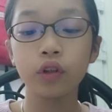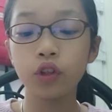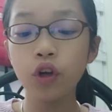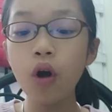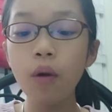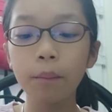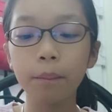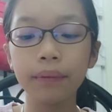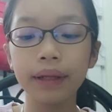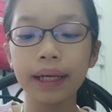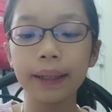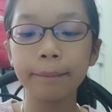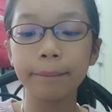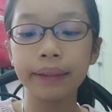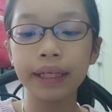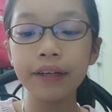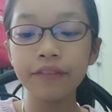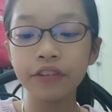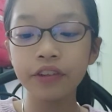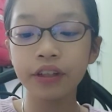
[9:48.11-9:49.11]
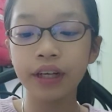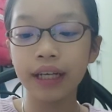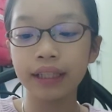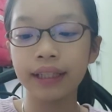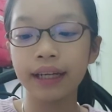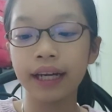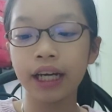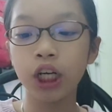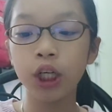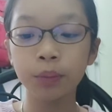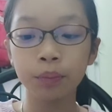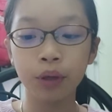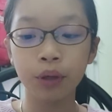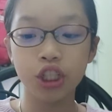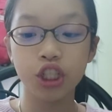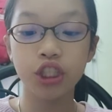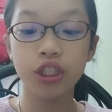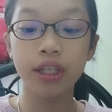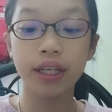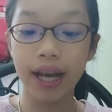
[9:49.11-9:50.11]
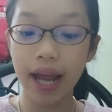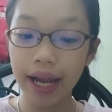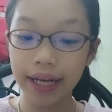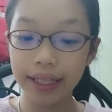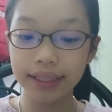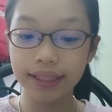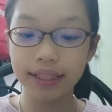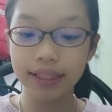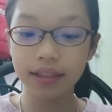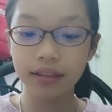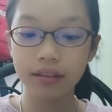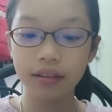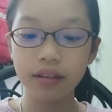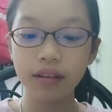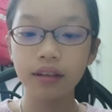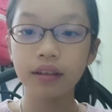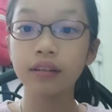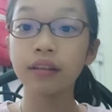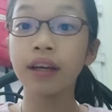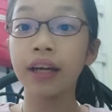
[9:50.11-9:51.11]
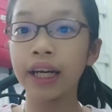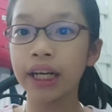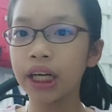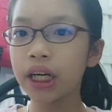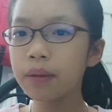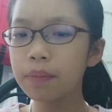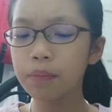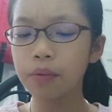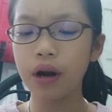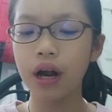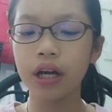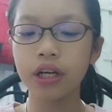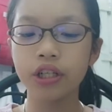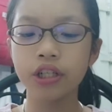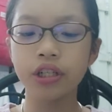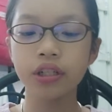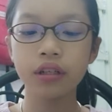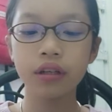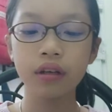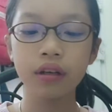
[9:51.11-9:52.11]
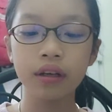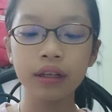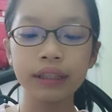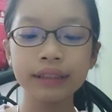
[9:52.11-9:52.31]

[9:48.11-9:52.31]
don't blame me if you get the hairbrush tonight." "The hairbrush?"